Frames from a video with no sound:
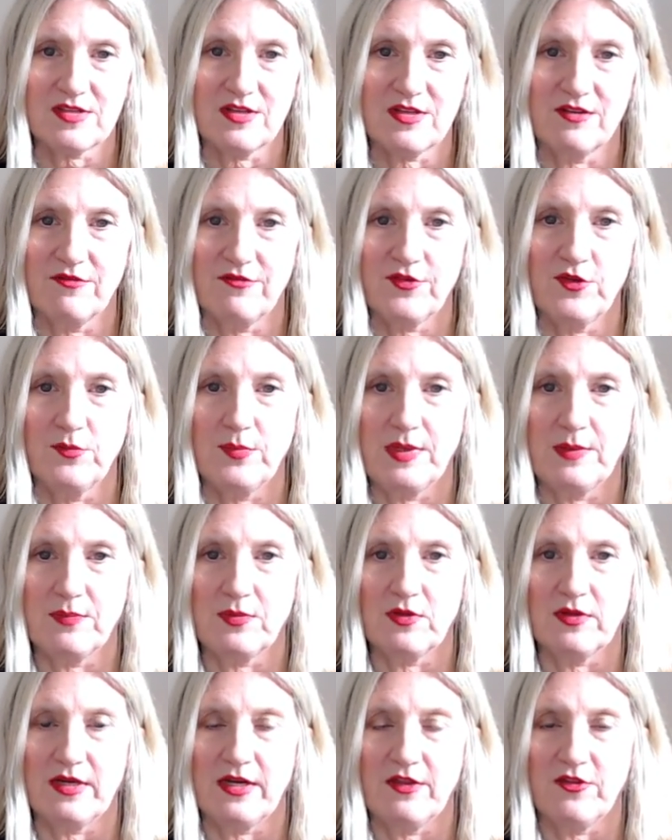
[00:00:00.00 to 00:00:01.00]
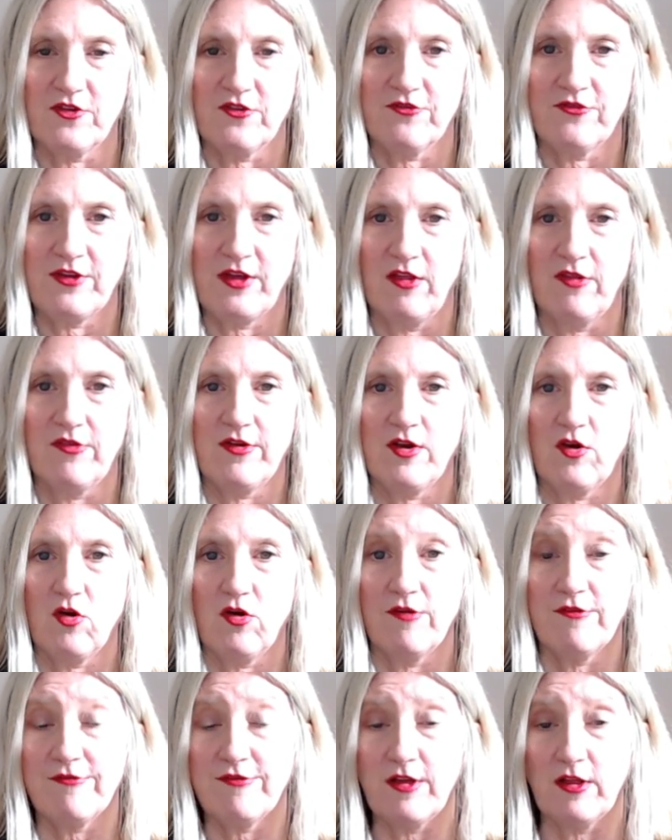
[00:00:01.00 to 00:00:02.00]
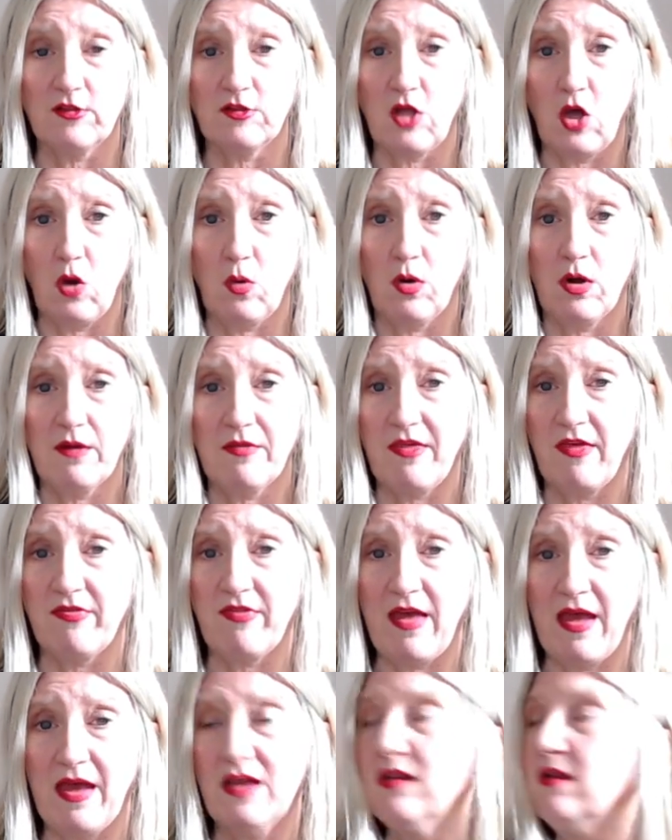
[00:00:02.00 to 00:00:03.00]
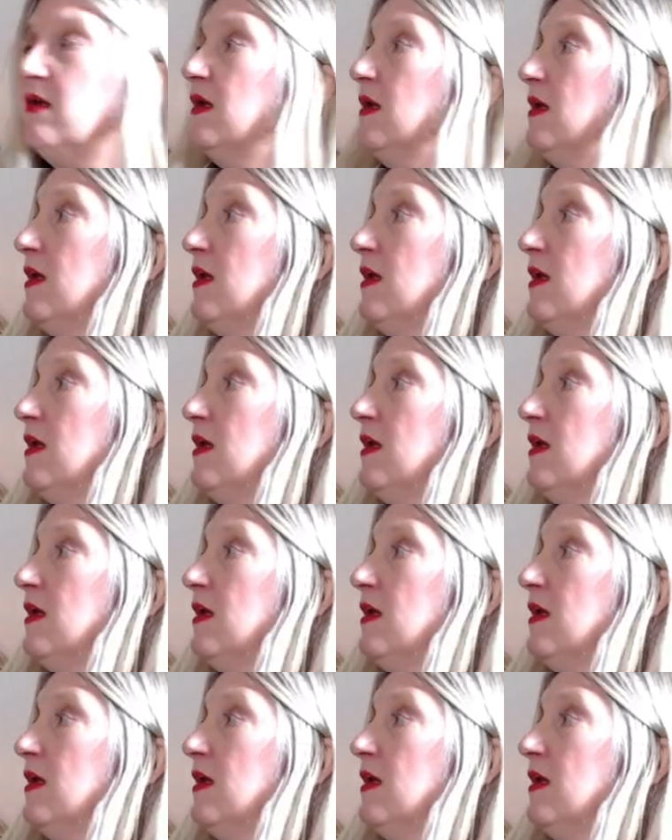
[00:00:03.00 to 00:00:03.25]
And a few people, it either fell there or it fell lower than that.